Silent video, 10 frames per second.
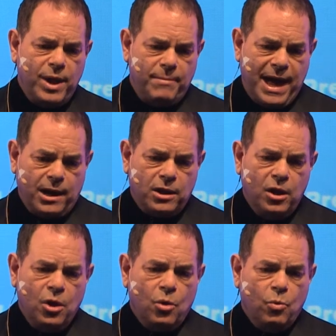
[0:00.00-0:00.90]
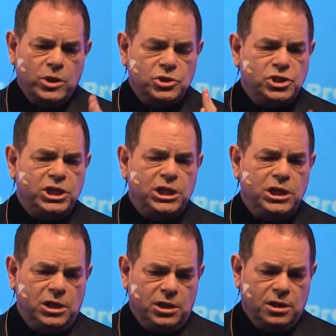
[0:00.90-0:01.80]
way back. When
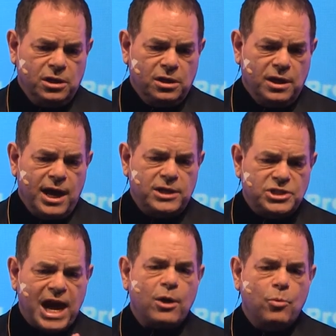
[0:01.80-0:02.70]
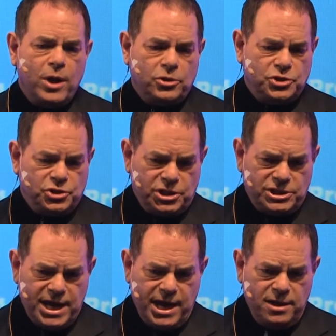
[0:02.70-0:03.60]
GE had Jack Welch as
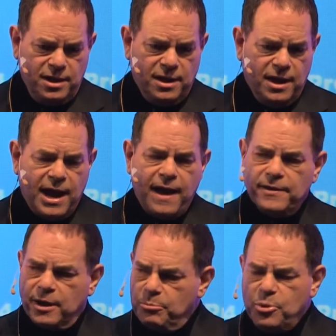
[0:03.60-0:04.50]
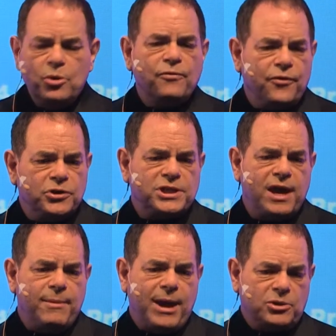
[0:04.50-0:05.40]
its head, and the computer first
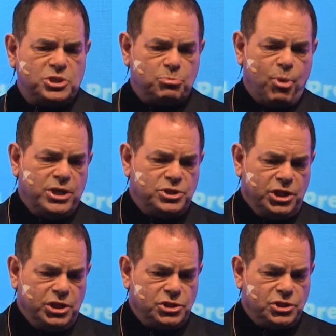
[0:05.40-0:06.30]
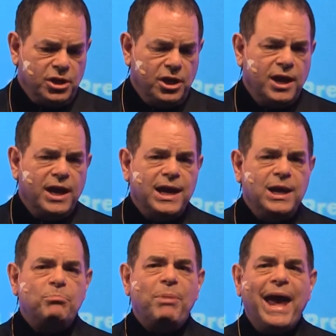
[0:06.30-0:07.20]
came out, spreadsheets,
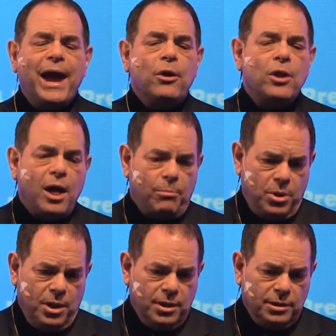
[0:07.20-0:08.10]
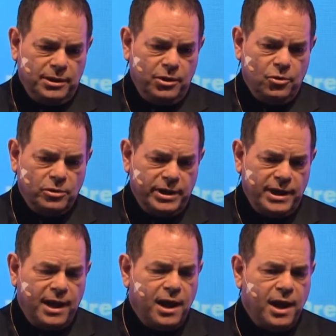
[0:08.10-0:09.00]
he paired up, literally,
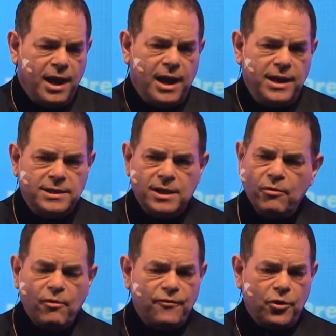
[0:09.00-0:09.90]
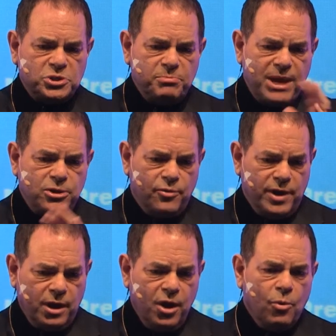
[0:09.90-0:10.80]
he did a reverse
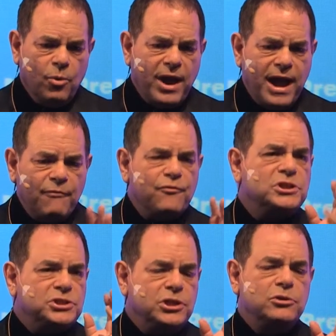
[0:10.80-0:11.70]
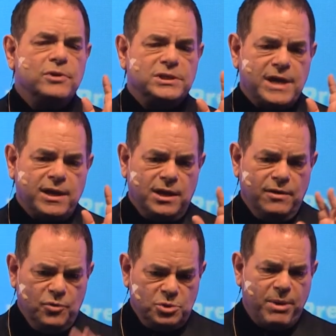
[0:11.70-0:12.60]
mentoring, where every senior
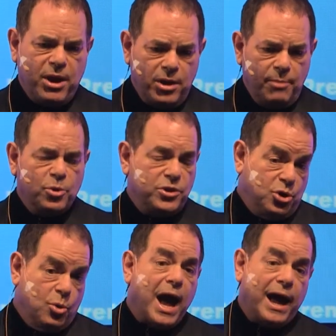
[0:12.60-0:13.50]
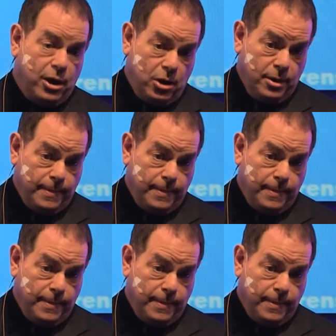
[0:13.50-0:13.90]
executive was paired up with a new hire.